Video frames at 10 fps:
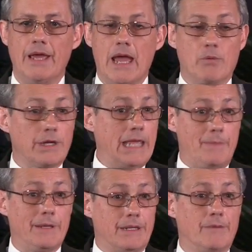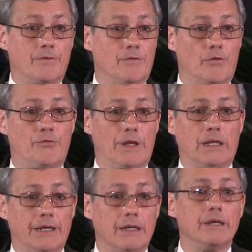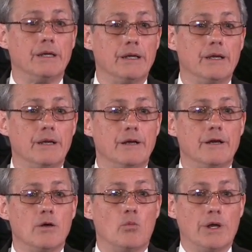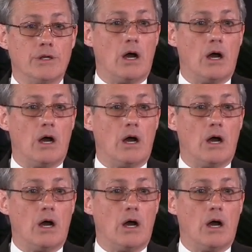and were keeping them from fulfilling what